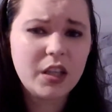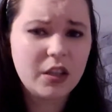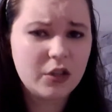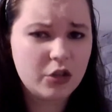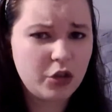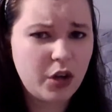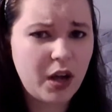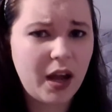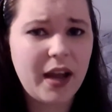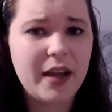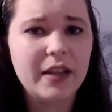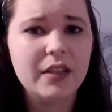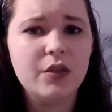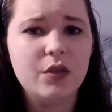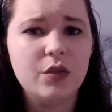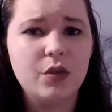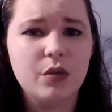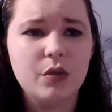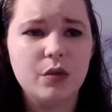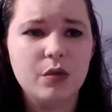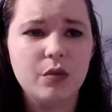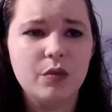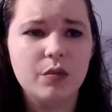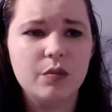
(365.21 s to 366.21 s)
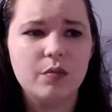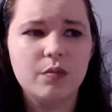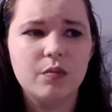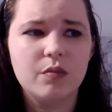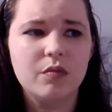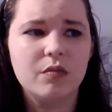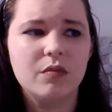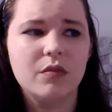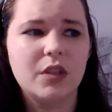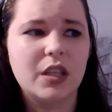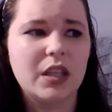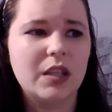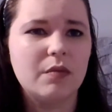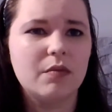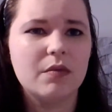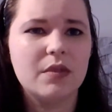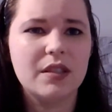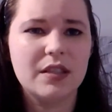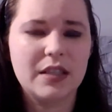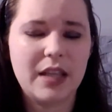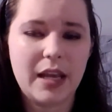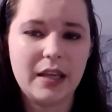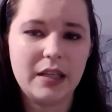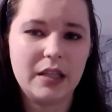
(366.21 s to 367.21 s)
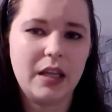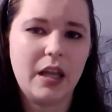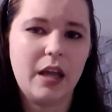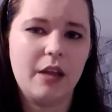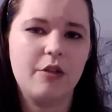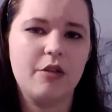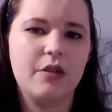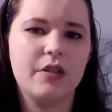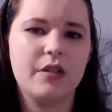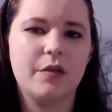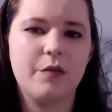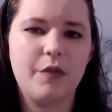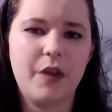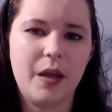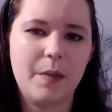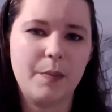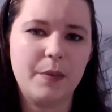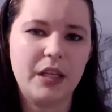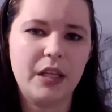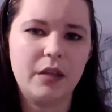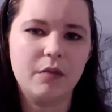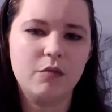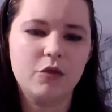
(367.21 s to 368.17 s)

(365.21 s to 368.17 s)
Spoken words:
Try to stay together as a family.